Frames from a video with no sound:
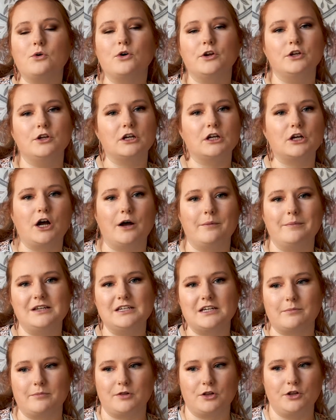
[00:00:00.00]
or you can comment
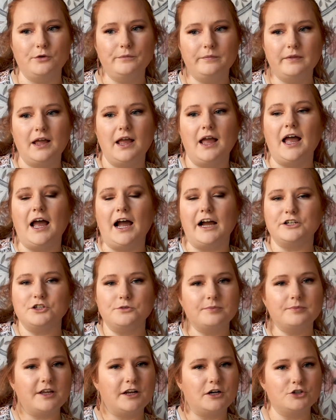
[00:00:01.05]
down below. I do
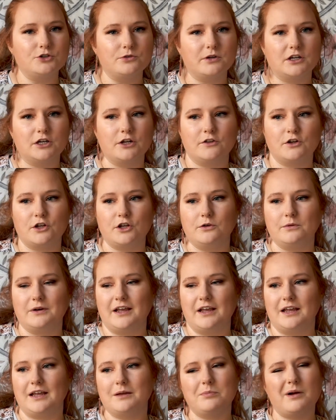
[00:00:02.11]
plan on doing another
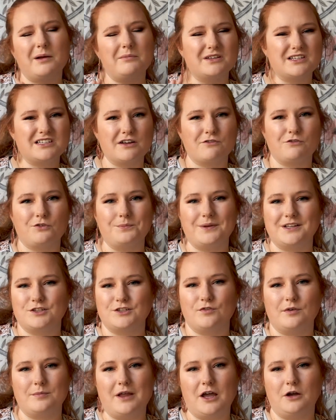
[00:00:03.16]
Q&A probably several months
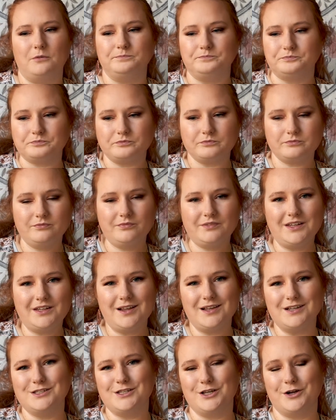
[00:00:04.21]
from now.
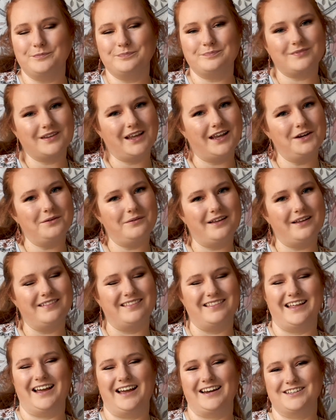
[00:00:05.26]
So anyway,
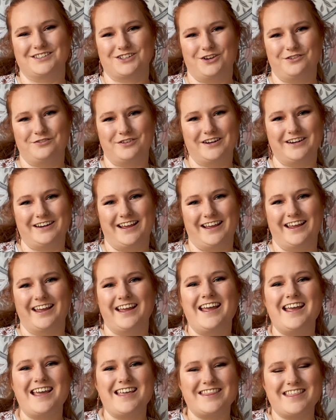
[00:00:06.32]
that is all for today.
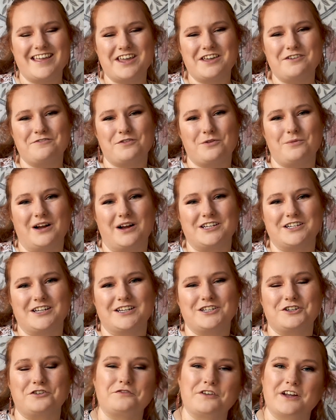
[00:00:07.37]
Thank you for
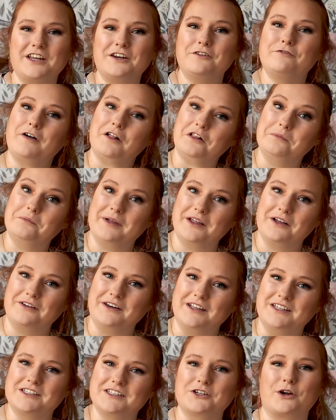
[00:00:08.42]
watching. Don't forget to follow me on
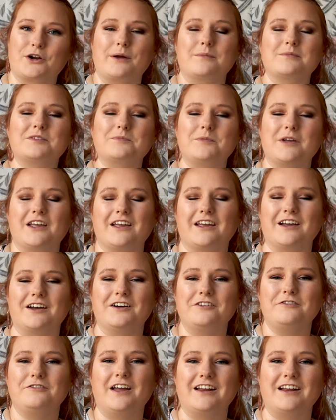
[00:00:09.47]
Instagram, speaking
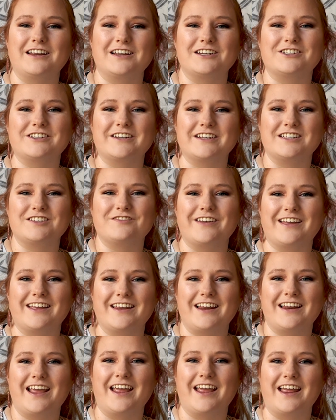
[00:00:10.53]
of, @GishGetsFit.
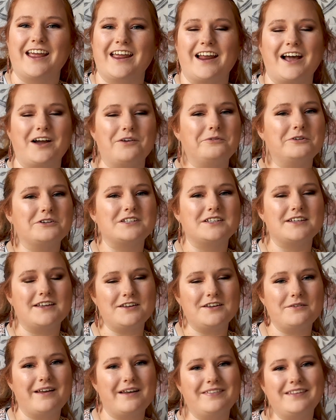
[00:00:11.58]
And I will see
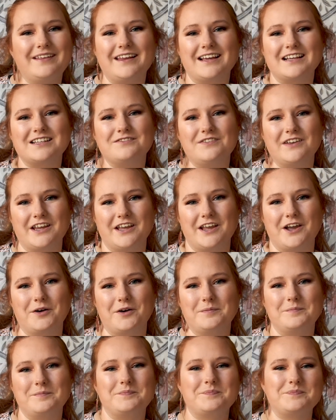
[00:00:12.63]
you in the next
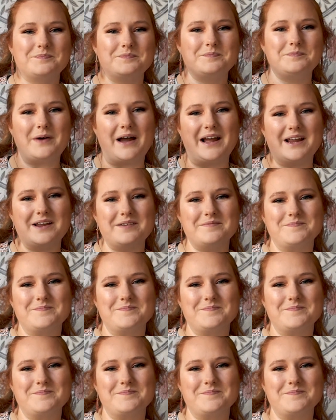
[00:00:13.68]
video. Bye.